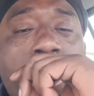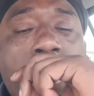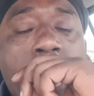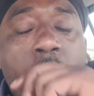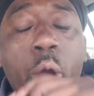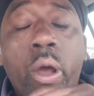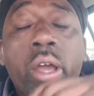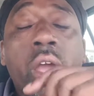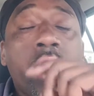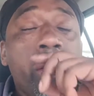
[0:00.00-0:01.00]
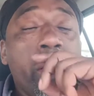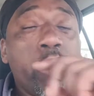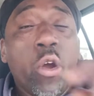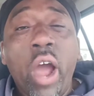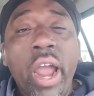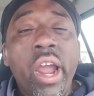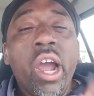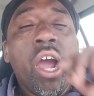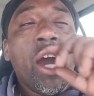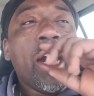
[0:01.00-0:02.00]
you're going against Detroit.
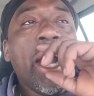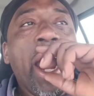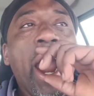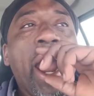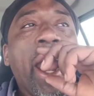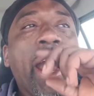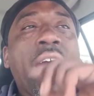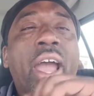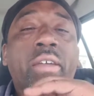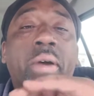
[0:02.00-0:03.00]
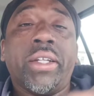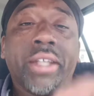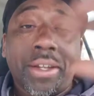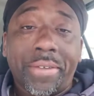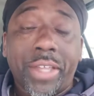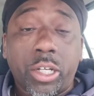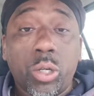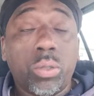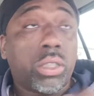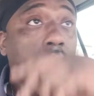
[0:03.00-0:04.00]
Hey, much as I love their
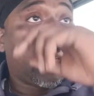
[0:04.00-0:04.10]
coach,